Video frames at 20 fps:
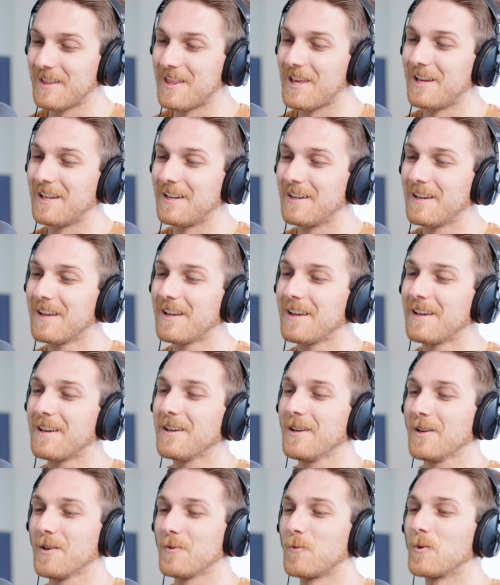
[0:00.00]
that
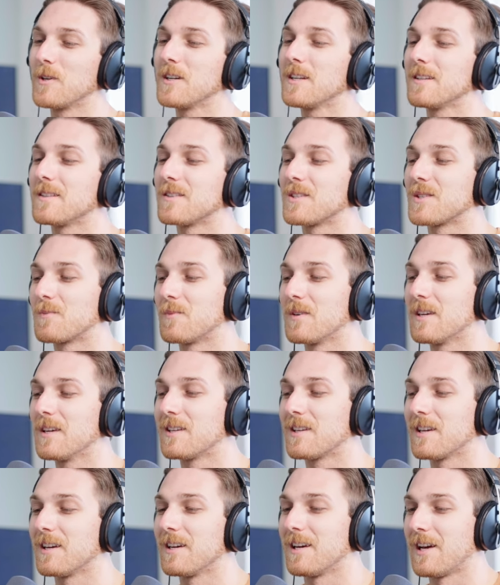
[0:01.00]
we didn't
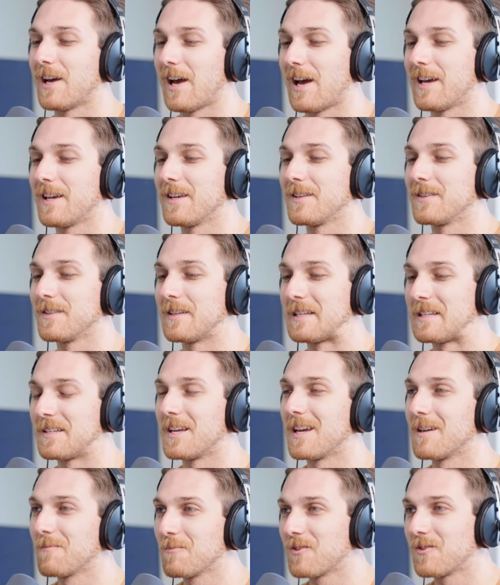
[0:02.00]
speak as in
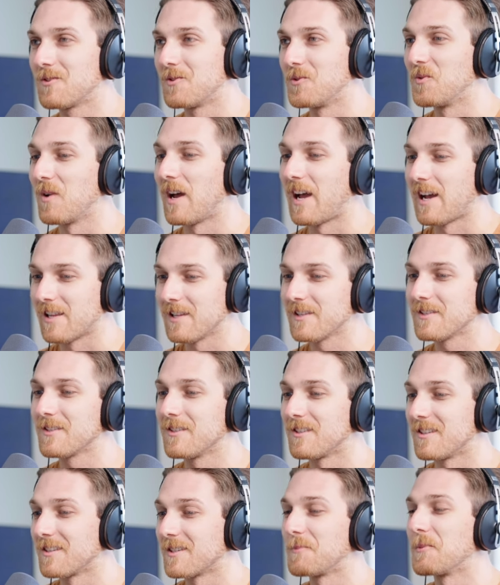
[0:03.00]
depth to
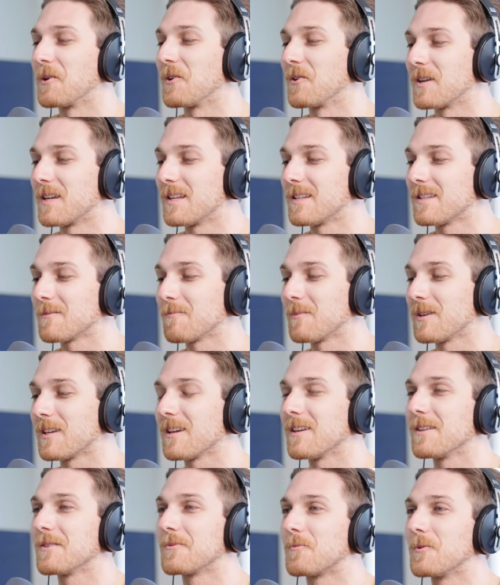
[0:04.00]
Alice's experience
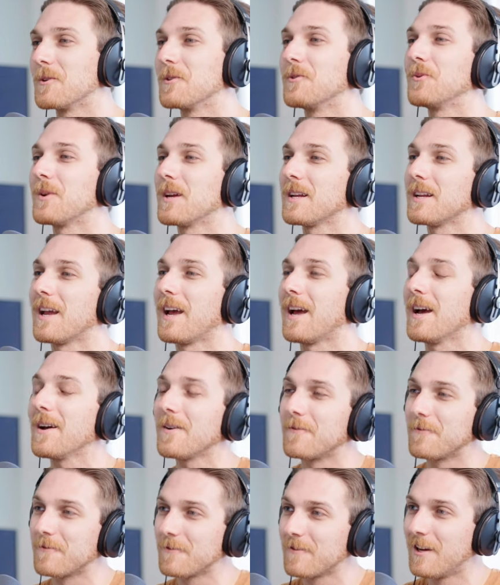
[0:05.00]
because we do not
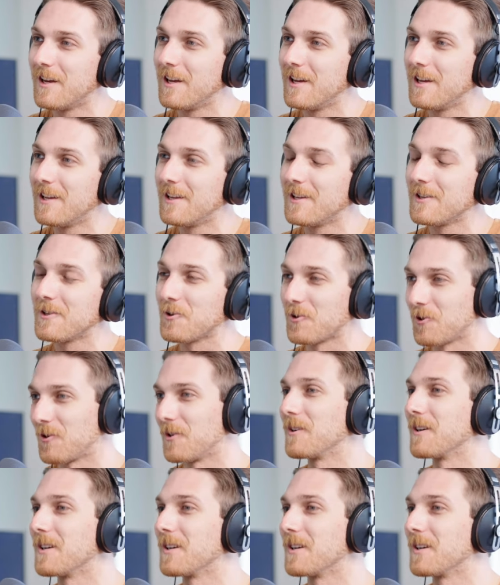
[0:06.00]
have her